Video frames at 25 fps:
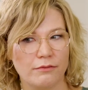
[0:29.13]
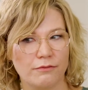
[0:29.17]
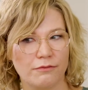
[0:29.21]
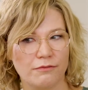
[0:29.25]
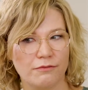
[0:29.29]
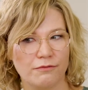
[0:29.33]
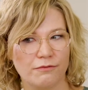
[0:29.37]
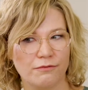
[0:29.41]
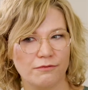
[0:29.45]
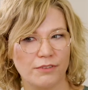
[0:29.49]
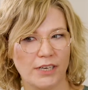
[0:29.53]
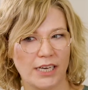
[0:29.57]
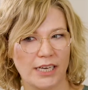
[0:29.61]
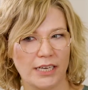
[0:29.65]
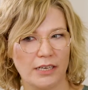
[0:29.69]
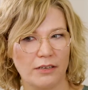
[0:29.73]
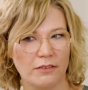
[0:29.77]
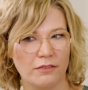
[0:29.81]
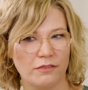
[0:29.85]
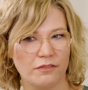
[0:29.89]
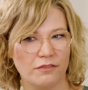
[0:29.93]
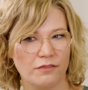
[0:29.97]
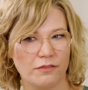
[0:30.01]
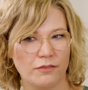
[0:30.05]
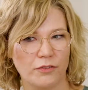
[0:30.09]

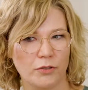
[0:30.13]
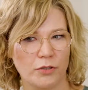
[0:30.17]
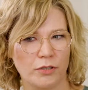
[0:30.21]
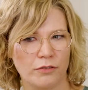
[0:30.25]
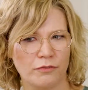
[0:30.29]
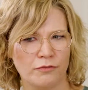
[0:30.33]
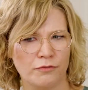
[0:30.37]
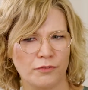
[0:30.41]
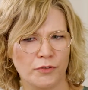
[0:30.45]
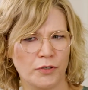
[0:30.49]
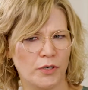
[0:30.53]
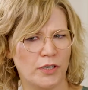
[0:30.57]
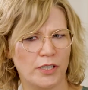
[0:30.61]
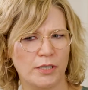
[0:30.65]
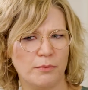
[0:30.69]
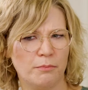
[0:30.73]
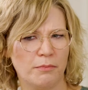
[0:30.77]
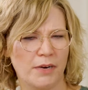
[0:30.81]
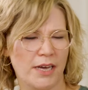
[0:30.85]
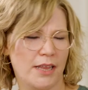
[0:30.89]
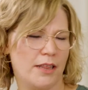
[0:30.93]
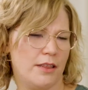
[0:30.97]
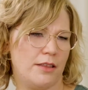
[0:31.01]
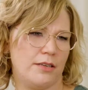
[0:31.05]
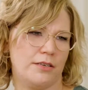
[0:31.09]
5 or 4
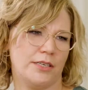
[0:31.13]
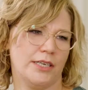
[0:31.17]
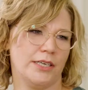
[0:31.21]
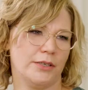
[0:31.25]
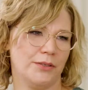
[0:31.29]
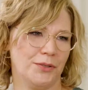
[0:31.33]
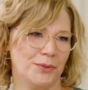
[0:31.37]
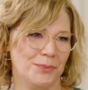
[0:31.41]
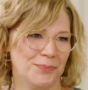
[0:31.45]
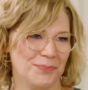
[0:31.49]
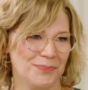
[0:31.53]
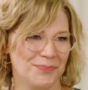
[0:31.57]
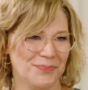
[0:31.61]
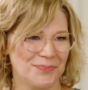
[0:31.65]
months now.